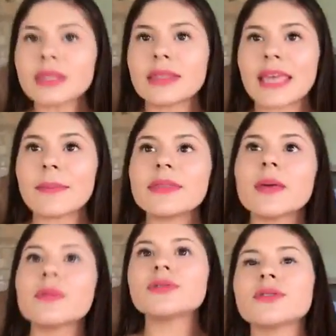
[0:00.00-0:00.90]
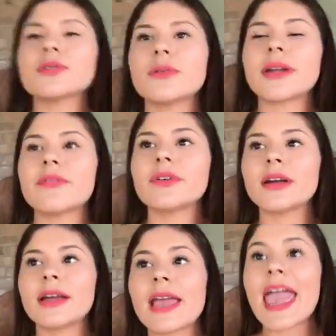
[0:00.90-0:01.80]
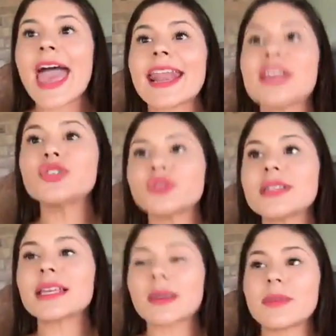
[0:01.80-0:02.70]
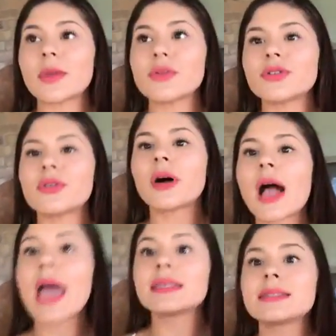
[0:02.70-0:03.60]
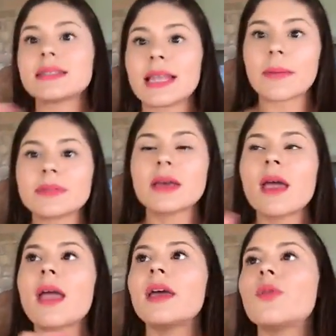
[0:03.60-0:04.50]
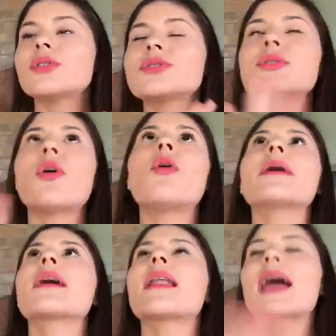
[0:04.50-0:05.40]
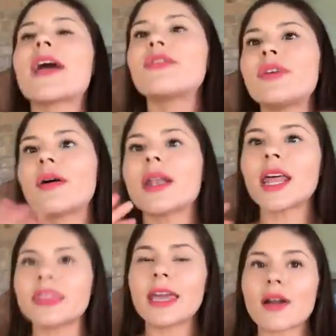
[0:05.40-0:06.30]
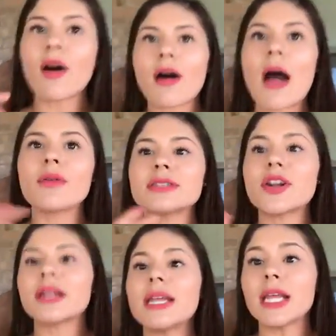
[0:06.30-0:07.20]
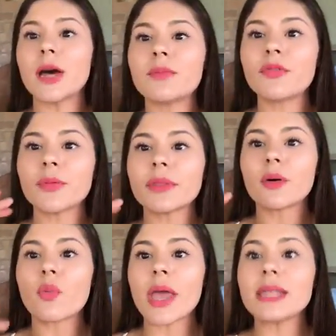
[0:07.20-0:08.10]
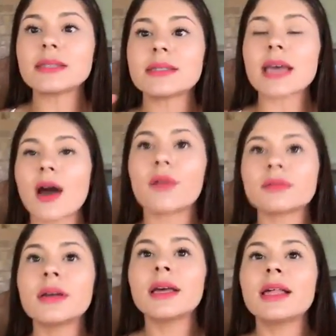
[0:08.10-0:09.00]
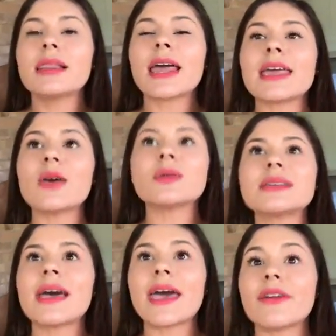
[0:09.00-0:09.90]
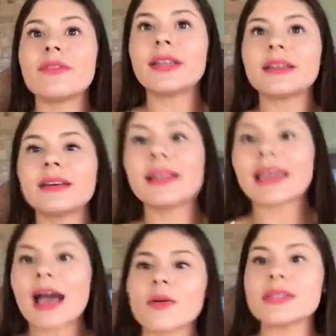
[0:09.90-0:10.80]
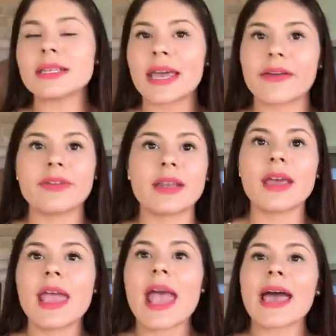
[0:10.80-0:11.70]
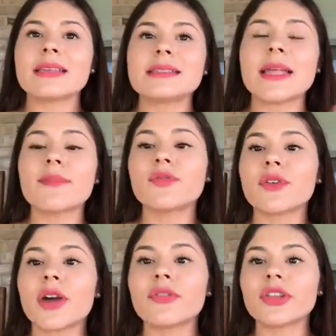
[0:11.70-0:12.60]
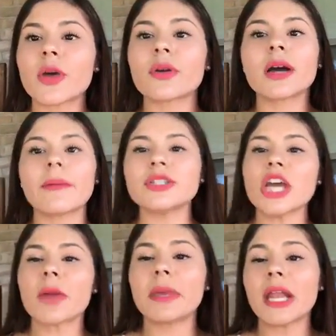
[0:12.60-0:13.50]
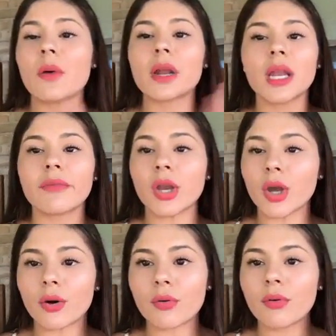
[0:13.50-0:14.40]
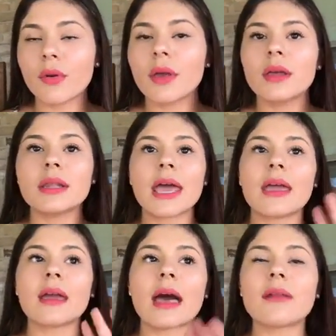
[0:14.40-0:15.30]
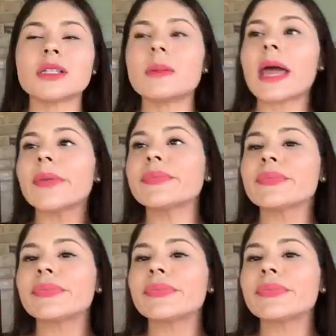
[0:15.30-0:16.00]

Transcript: they gave me the epidural or whatever, and as soon as they gave me the epidural, I slept. It was, oh my god, like, I felt nothing at all. I was literally numb from the waist down. Like, it was heaven. Like, I was in heaven. I slept forever. They would come check me and I wouldn't even know. Like, I would just be like,